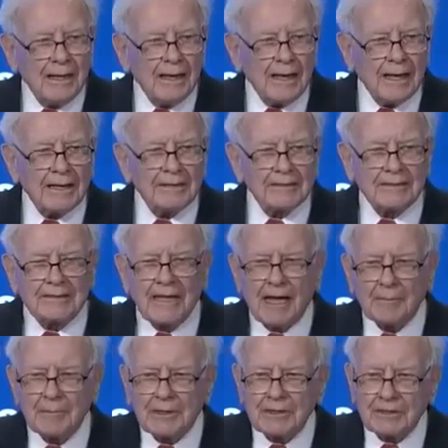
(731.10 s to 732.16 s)
and
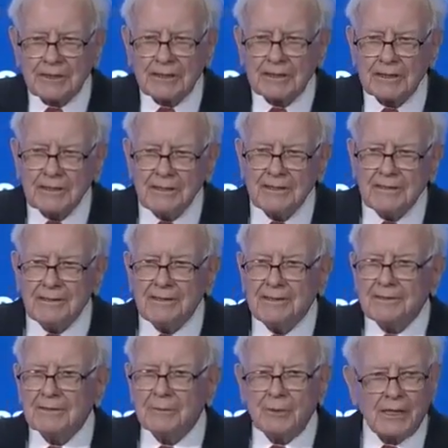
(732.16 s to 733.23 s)
establishing
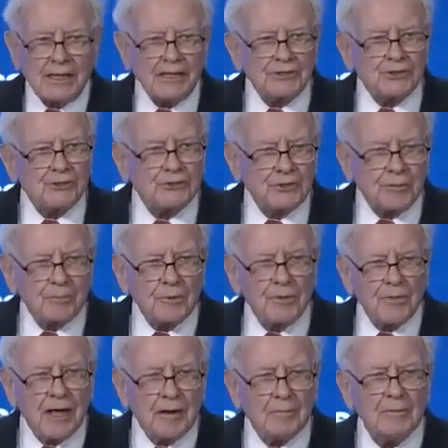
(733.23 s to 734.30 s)
the relationship with
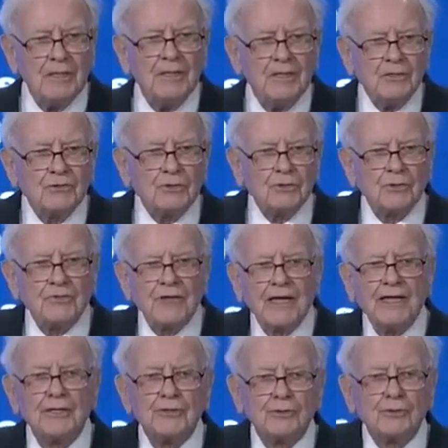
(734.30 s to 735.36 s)
them so that
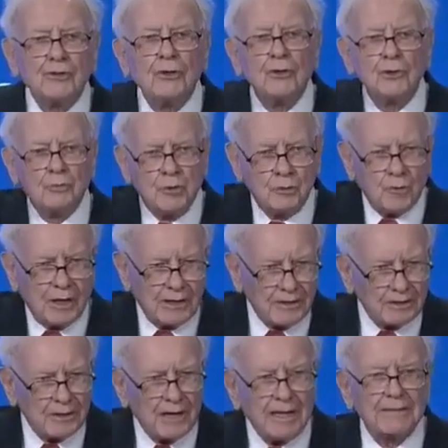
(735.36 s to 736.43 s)
they in turn would want
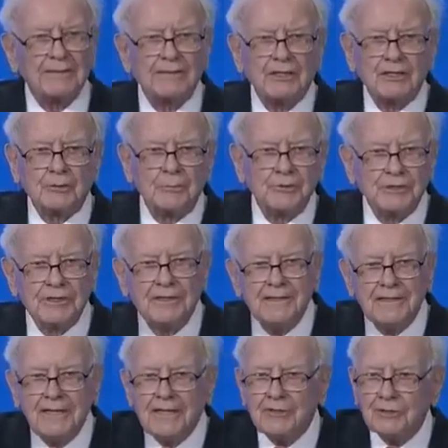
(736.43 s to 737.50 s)
to delight the customers.
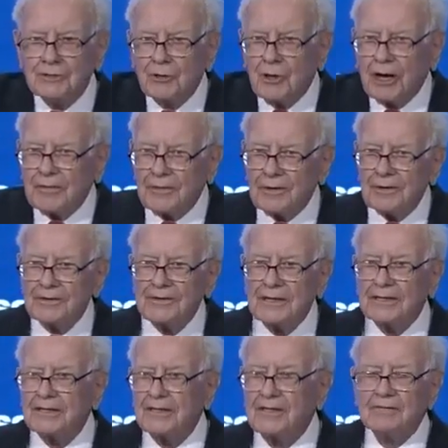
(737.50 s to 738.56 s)
He couldn't go out there and
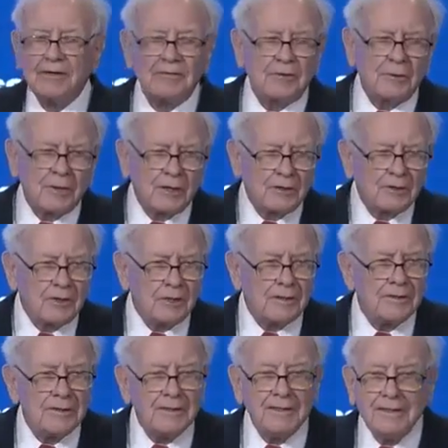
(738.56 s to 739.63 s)
take care of every rental
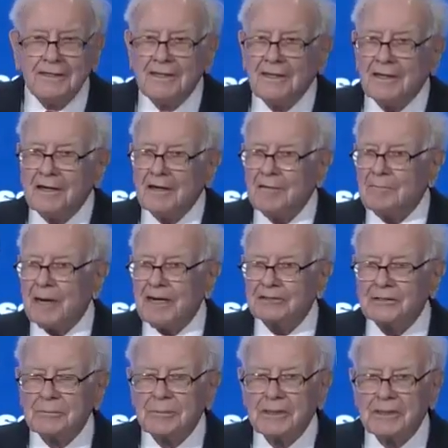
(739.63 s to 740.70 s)
car
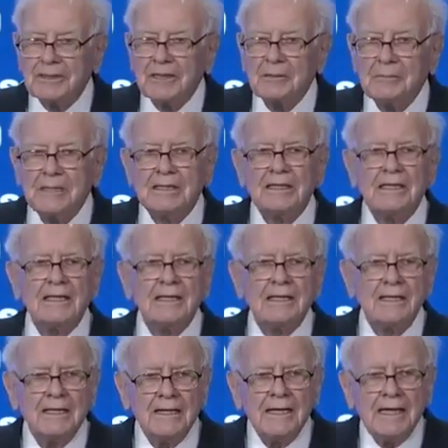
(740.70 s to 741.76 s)
possibility, but
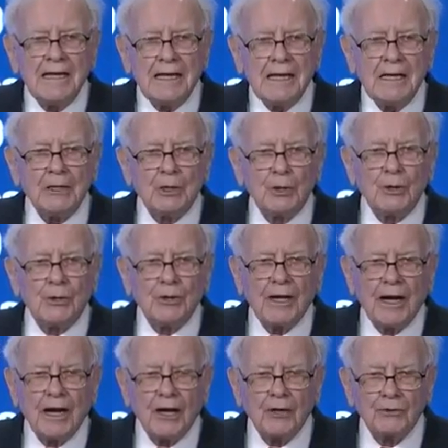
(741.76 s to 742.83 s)
he learned
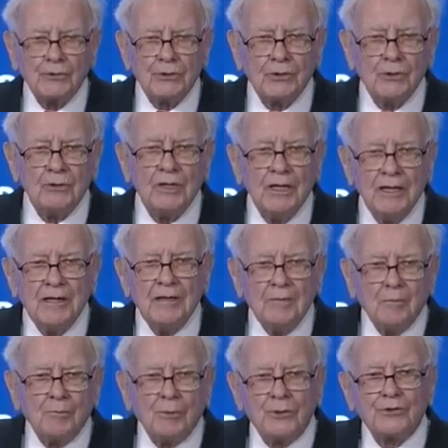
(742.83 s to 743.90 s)
how to
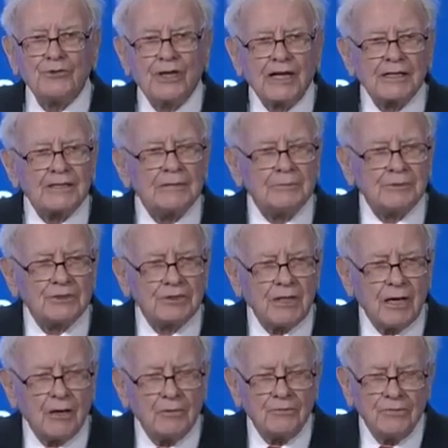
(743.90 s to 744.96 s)
project
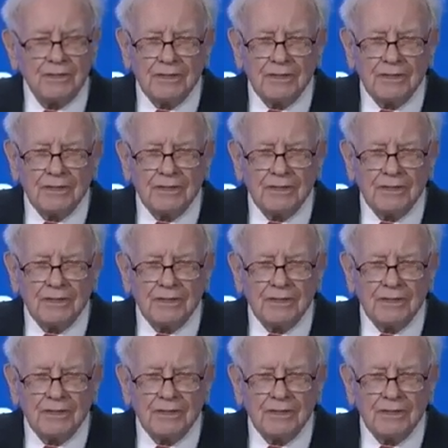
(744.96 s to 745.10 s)
himself